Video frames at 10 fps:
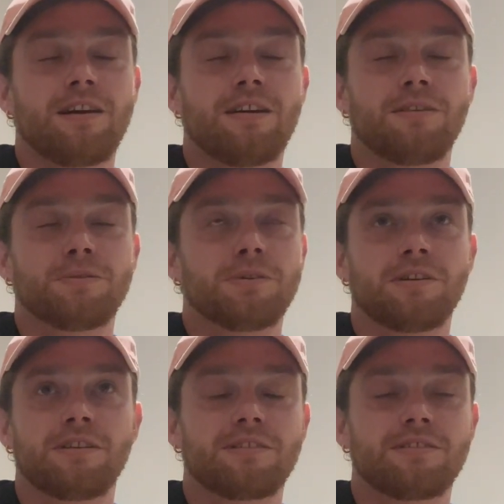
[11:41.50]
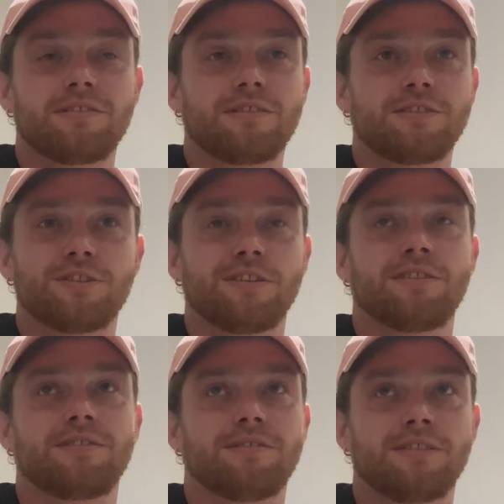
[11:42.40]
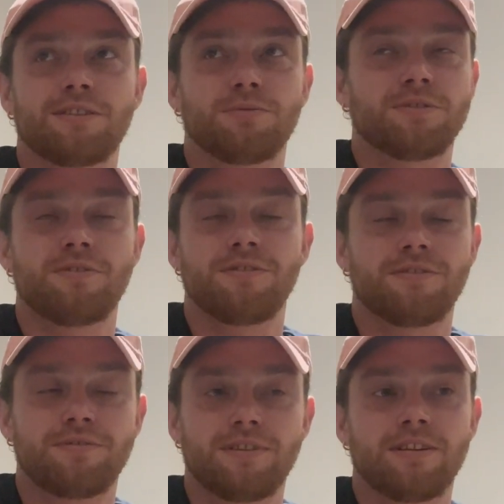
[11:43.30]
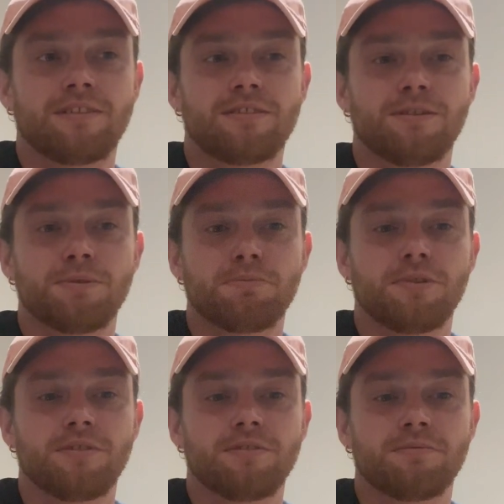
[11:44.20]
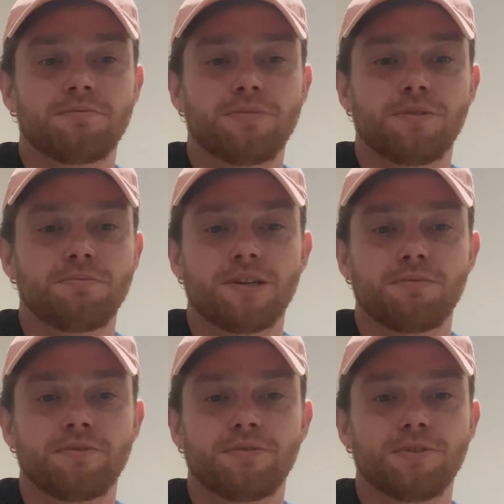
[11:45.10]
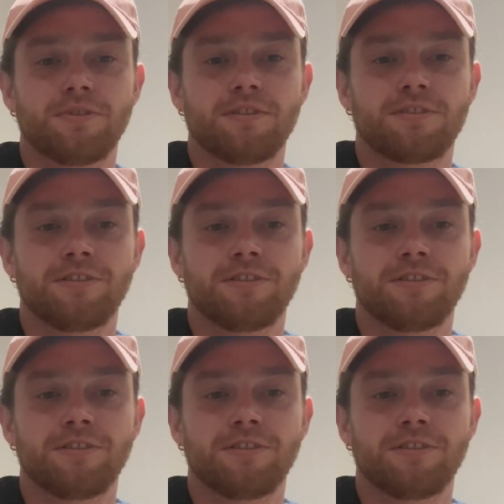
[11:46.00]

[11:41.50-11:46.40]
I was like, shit, this was not fair to be putting people through this.